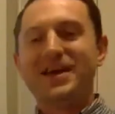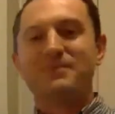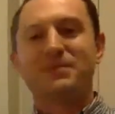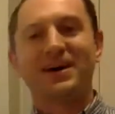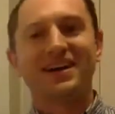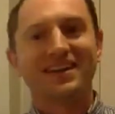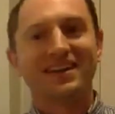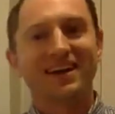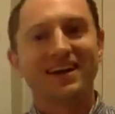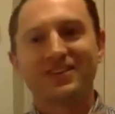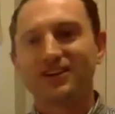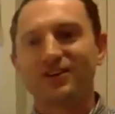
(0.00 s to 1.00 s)
But
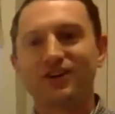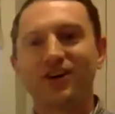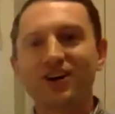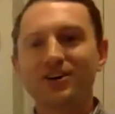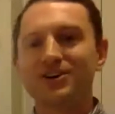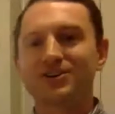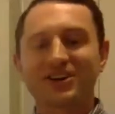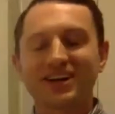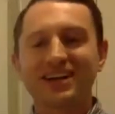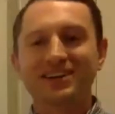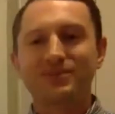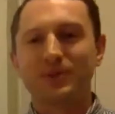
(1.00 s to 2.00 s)
they're all
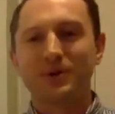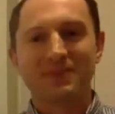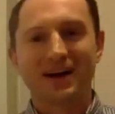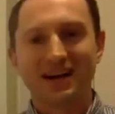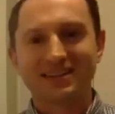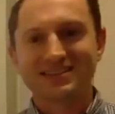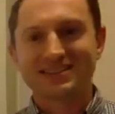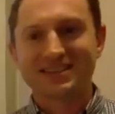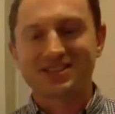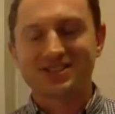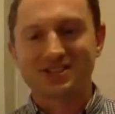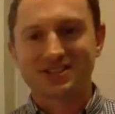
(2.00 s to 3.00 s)
great one pot
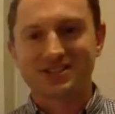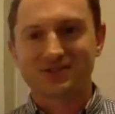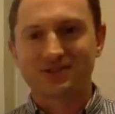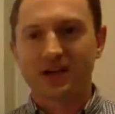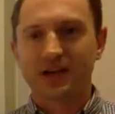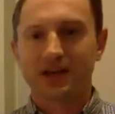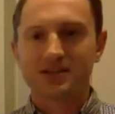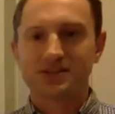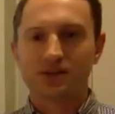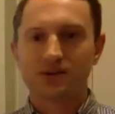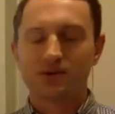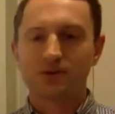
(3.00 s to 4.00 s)
dishes, right? And
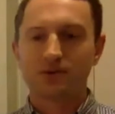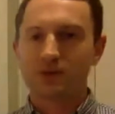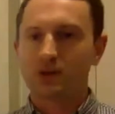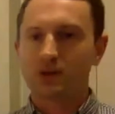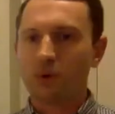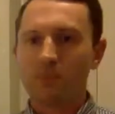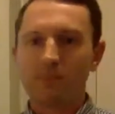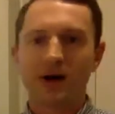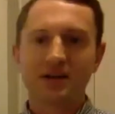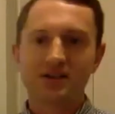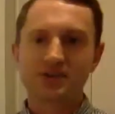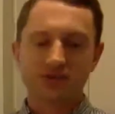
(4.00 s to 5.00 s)
so, one
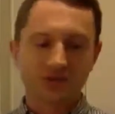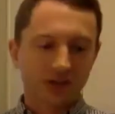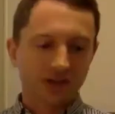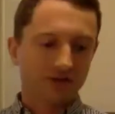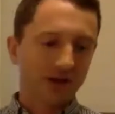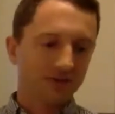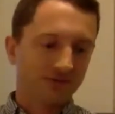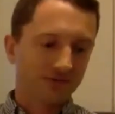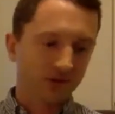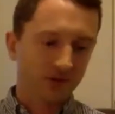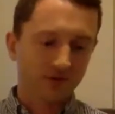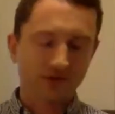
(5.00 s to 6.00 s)
pot is really great
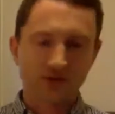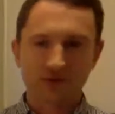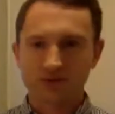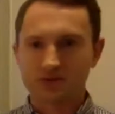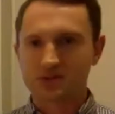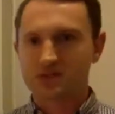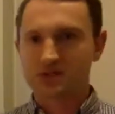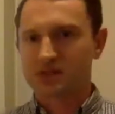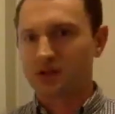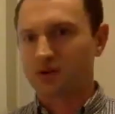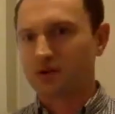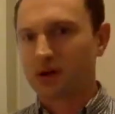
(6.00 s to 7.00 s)
for all of those,
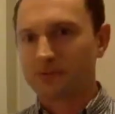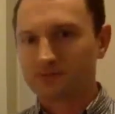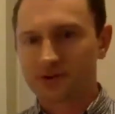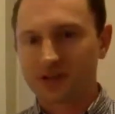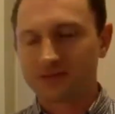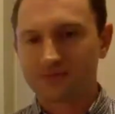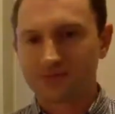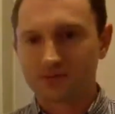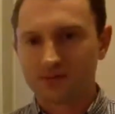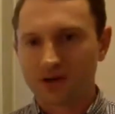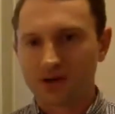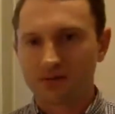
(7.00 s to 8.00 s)
comforting
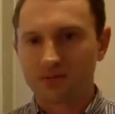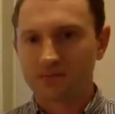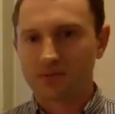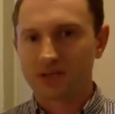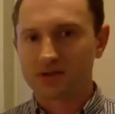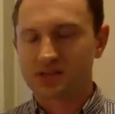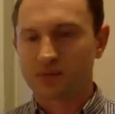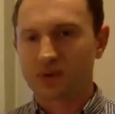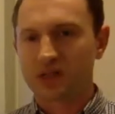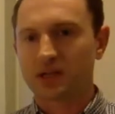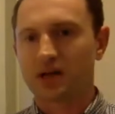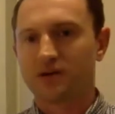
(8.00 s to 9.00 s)
meals that we
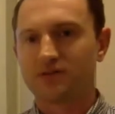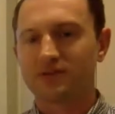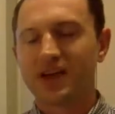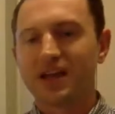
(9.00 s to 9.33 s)
love.